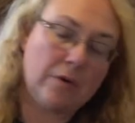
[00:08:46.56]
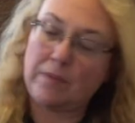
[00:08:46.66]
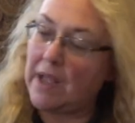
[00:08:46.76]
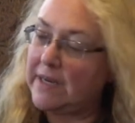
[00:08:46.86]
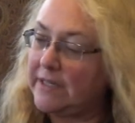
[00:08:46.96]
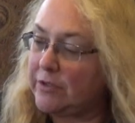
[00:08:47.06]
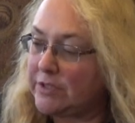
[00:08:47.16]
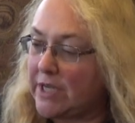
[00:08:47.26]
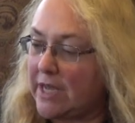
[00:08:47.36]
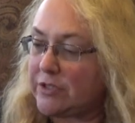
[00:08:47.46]
I need to
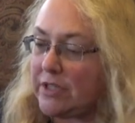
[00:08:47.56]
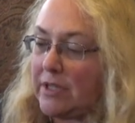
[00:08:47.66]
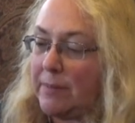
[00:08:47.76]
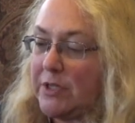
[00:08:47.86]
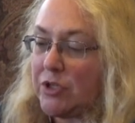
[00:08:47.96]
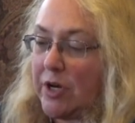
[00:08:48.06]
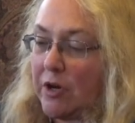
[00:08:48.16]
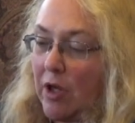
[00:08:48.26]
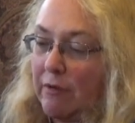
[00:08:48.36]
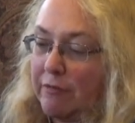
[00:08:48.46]
attach it. Let me shut
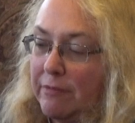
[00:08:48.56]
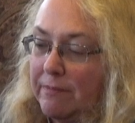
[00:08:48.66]
it off.